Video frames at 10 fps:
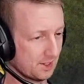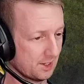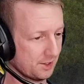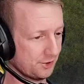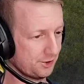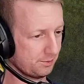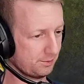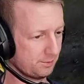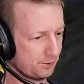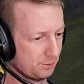The leadership
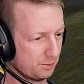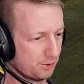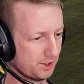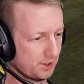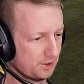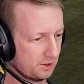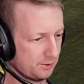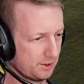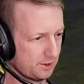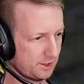supporting each other.
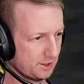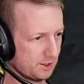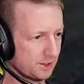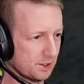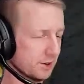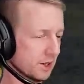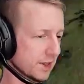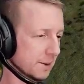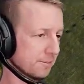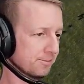Where are you? Oh, you're the one in there.